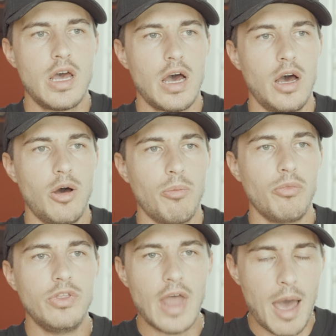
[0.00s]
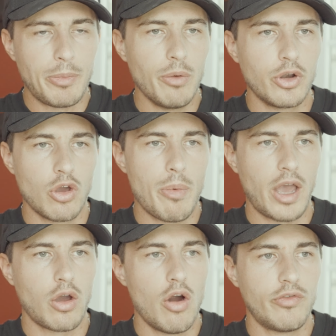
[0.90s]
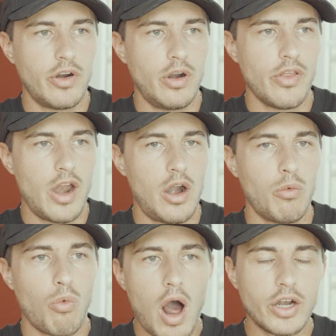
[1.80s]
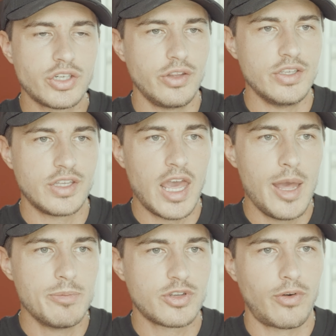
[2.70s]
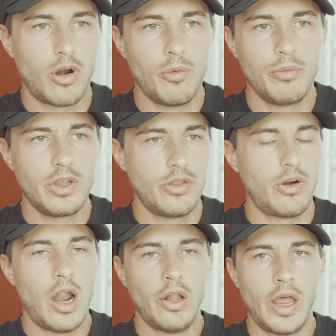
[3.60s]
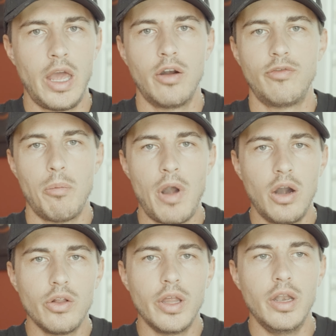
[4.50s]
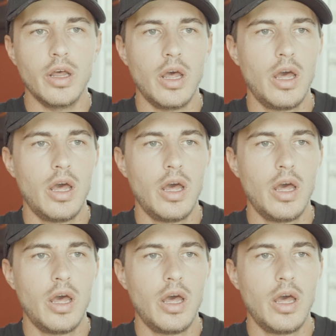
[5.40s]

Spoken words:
not being able to go back over there and watch these games from either LA or from Maryland,